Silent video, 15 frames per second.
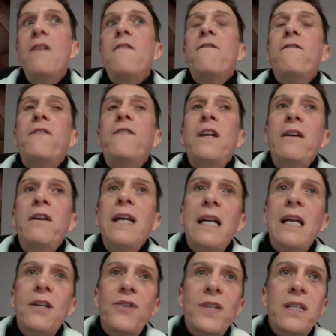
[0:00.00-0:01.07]
very
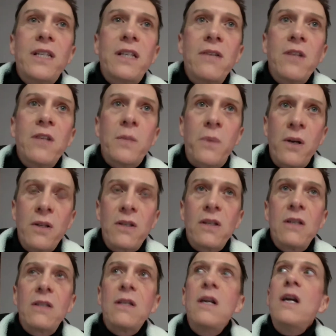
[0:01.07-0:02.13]
interesting responses,